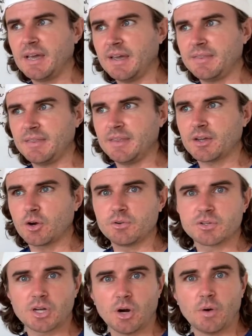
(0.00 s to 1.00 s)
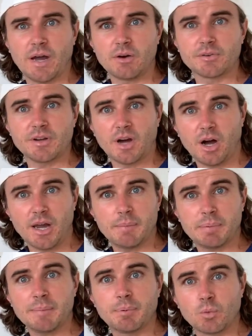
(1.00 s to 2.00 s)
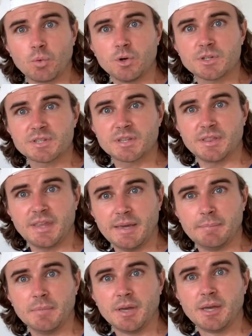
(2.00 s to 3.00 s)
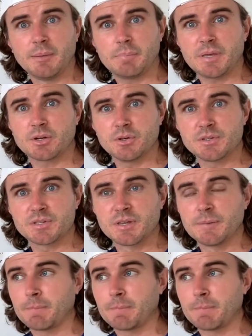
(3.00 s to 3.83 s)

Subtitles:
and then they're going to go out and hire people worse than them because